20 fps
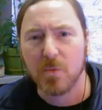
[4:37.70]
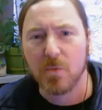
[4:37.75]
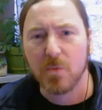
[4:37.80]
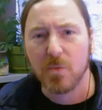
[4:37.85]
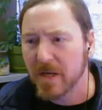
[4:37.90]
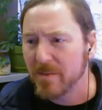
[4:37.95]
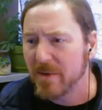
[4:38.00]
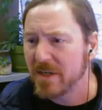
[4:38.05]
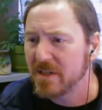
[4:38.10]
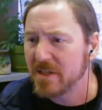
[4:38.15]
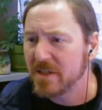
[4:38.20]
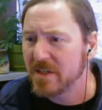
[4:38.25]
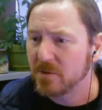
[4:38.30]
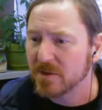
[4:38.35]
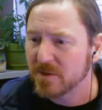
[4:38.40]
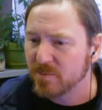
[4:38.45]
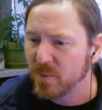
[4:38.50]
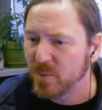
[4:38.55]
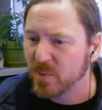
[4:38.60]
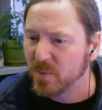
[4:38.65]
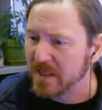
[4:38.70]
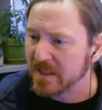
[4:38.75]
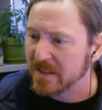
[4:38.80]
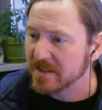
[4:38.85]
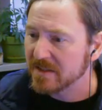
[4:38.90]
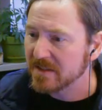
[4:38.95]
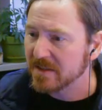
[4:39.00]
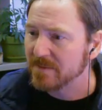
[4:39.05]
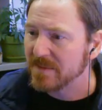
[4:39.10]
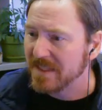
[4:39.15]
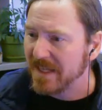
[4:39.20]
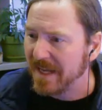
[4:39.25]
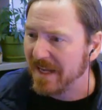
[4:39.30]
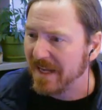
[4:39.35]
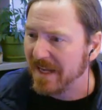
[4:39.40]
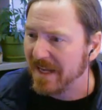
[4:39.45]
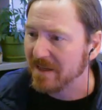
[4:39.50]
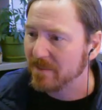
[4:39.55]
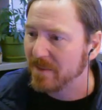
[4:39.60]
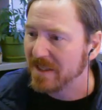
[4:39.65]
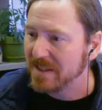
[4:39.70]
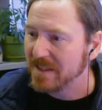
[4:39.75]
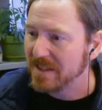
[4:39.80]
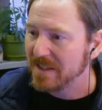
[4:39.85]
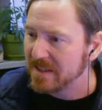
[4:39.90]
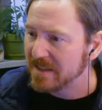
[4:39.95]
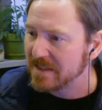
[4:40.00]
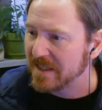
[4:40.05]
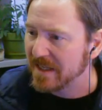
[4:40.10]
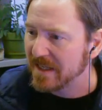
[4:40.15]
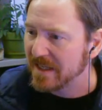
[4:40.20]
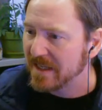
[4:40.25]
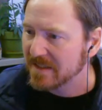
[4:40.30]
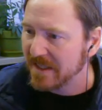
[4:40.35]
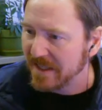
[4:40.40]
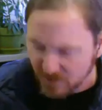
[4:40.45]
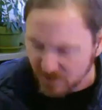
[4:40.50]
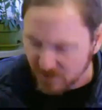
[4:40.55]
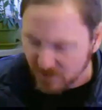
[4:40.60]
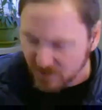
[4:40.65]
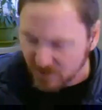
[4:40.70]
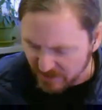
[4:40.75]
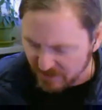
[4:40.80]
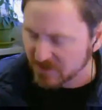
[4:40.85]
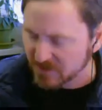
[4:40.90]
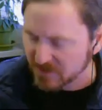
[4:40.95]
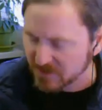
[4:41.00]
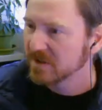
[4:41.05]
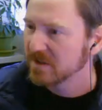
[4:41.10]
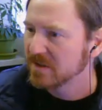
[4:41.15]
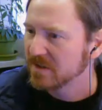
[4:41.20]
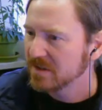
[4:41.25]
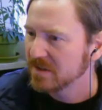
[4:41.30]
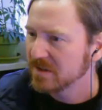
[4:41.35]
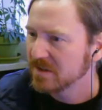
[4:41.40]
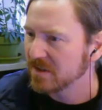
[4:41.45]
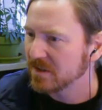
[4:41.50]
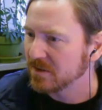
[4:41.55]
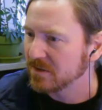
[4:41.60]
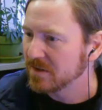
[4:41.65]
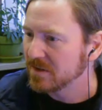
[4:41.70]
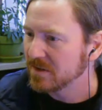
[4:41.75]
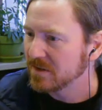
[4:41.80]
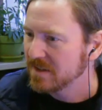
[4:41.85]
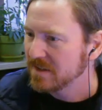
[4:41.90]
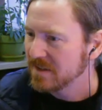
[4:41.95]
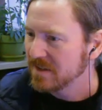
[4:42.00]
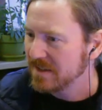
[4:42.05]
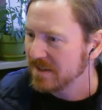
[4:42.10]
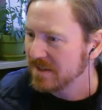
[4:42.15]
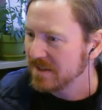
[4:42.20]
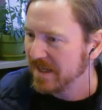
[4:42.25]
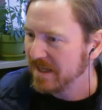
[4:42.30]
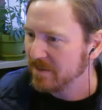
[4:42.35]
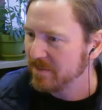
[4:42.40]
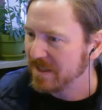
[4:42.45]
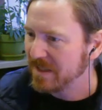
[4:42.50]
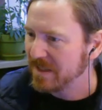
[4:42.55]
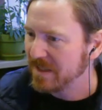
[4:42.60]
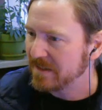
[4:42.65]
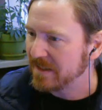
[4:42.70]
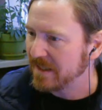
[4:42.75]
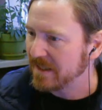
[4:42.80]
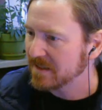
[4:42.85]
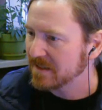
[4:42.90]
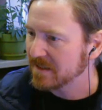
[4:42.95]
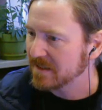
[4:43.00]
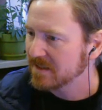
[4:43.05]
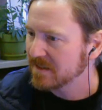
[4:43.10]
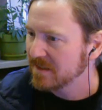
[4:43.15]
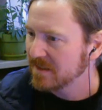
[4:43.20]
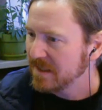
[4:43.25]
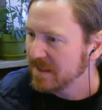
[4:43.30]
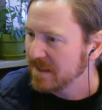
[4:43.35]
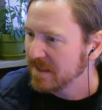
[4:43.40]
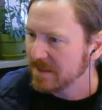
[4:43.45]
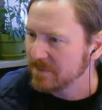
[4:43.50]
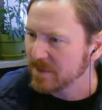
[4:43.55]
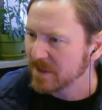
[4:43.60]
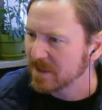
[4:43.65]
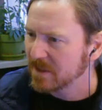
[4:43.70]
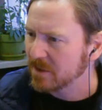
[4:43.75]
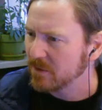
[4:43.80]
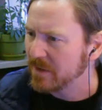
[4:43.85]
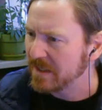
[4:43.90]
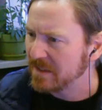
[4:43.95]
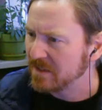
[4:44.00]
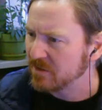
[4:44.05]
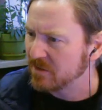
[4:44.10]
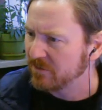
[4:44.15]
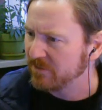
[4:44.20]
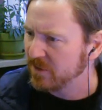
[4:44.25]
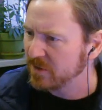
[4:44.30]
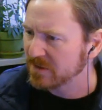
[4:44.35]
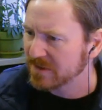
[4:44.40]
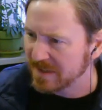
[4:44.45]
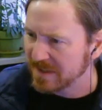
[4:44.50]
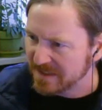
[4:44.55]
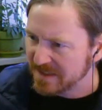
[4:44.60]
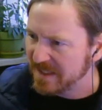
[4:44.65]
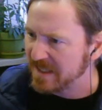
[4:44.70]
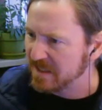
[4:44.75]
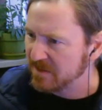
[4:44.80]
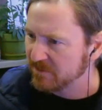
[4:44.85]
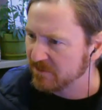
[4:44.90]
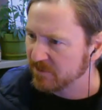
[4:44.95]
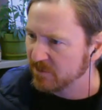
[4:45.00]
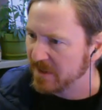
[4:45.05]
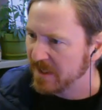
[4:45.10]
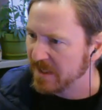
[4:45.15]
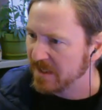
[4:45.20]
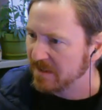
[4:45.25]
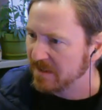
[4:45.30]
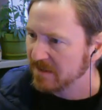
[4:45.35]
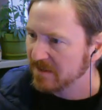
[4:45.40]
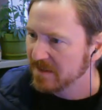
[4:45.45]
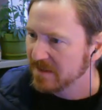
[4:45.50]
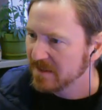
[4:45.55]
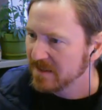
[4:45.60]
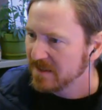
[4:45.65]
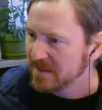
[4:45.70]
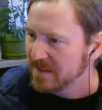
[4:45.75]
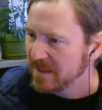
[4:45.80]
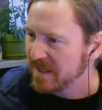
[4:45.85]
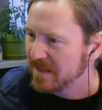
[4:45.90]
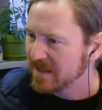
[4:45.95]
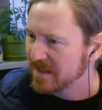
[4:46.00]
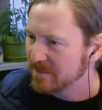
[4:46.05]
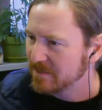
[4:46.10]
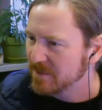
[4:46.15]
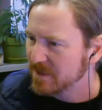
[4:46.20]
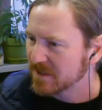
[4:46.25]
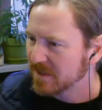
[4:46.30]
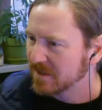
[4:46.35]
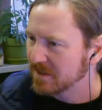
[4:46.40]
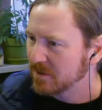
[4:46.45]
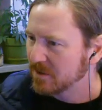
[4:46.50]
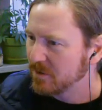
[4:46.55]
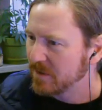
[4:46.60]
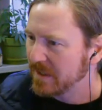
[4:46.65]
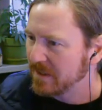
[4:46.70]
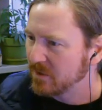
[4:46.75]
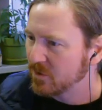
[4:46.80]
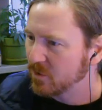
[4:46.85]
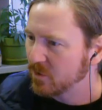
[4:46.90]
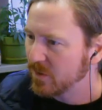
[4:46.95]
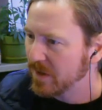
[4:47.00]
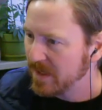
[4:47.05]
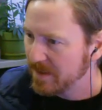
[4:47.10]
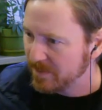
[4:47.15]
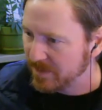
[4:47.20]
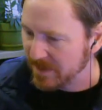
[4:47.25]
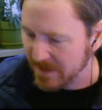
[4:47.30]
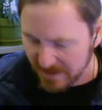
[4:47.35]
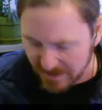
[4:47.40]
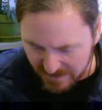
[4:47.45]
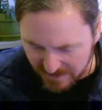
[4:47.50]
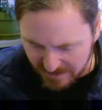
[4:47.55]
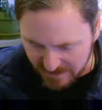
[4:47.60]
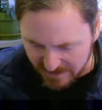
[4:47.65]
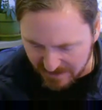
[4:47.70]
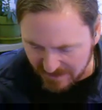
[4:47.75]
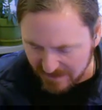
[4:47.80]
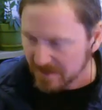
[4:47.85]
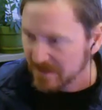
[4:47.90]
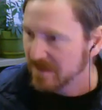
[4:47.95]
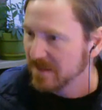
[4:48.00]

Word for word: What I'm going to do is put in some tab index attributes. So tab index, and I'm going to go ahead and default to 10 for now. And then I'm just going to go ahead and grab this,